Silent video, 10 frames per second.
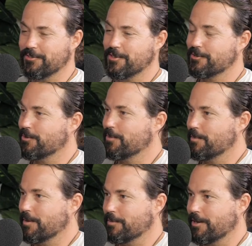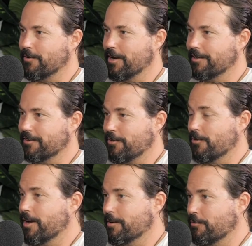too many people go out and
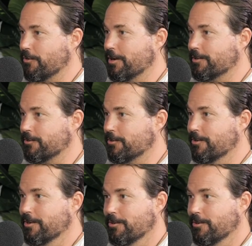create a product or